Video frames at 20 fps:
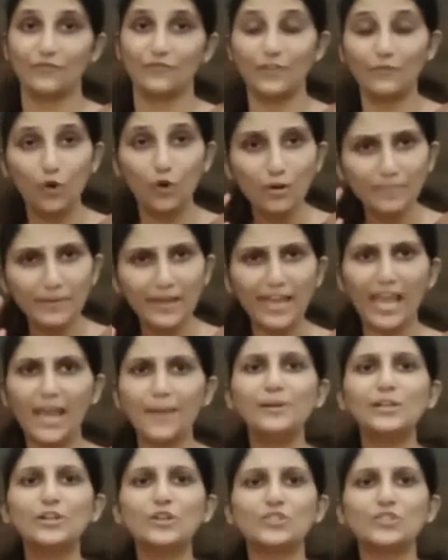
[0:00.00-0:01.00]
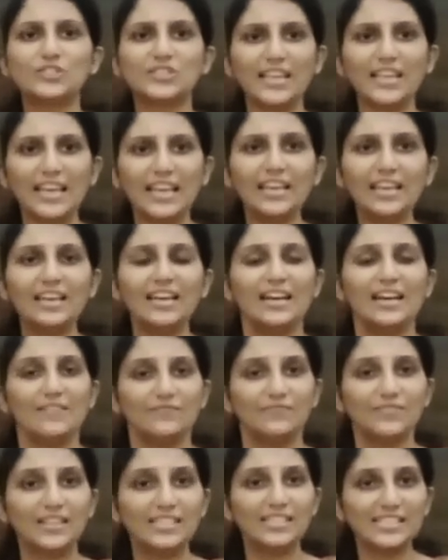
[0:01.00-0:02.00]
we won't be able to see
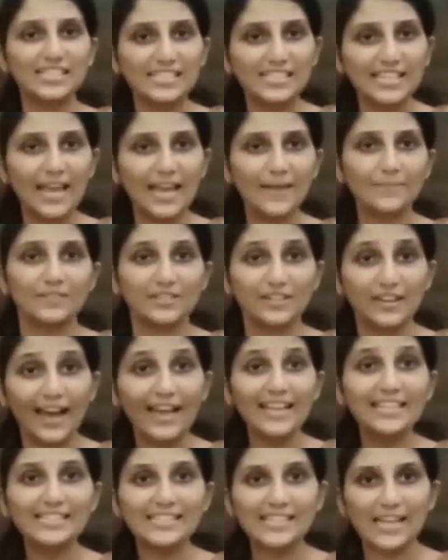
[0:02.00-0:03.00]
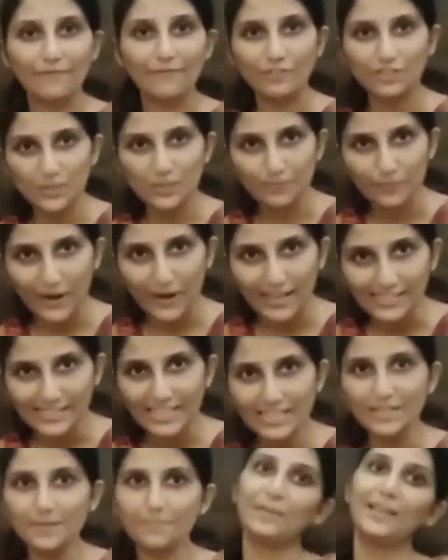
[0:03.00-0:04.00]
the stem, dried stem, which is
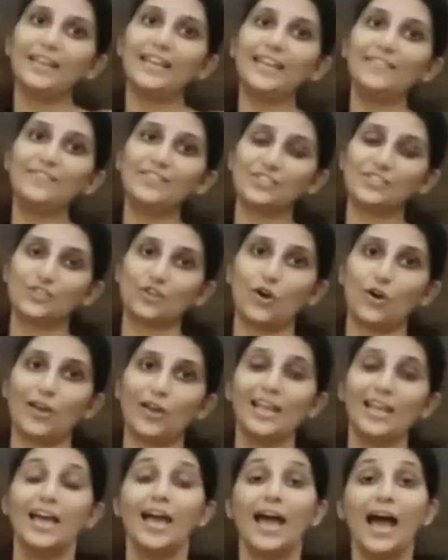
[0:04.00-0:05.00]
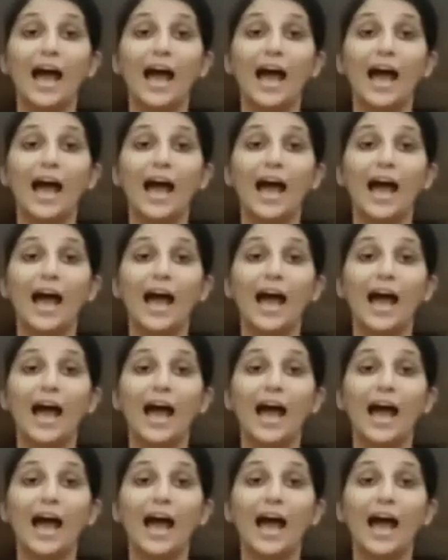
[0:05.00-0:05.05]
present beneath the soil,